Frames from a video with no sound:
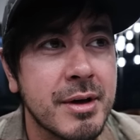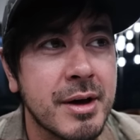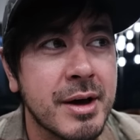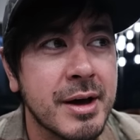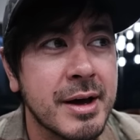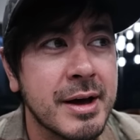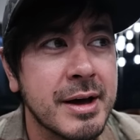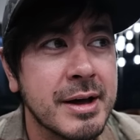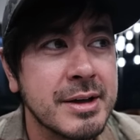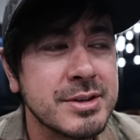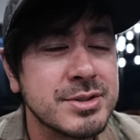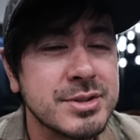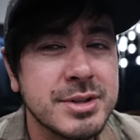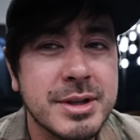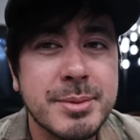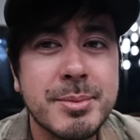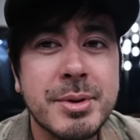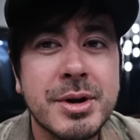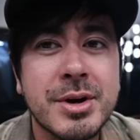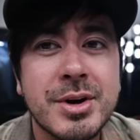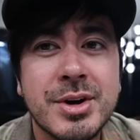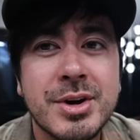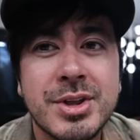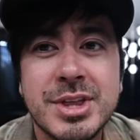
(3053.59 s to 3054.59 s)
Uh, so let
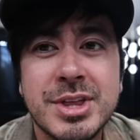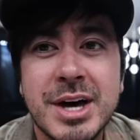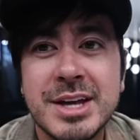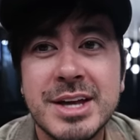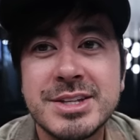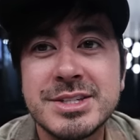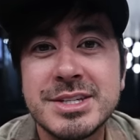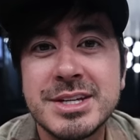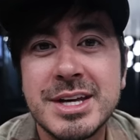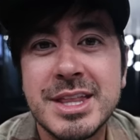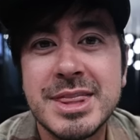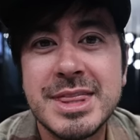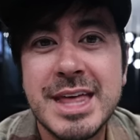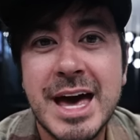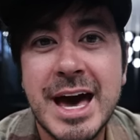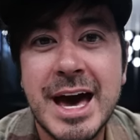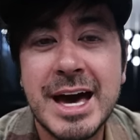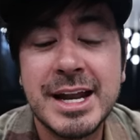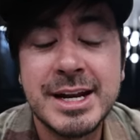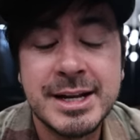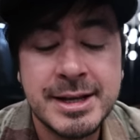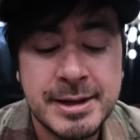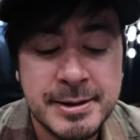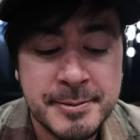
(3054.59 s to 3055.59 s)
me know your thoughts on
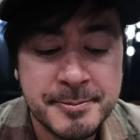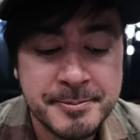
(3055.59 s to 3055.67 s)
that